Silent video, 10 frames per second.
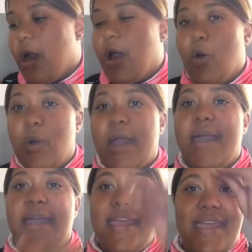
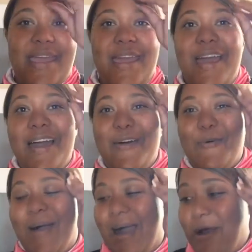Okay,
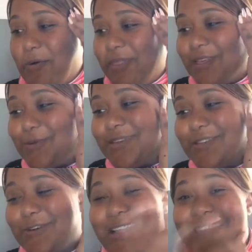wow, this
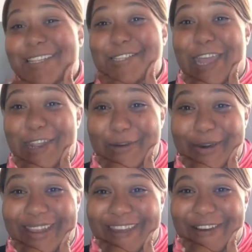was nogal in
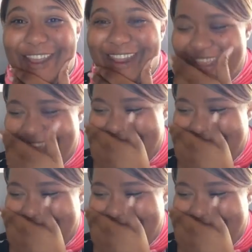January already.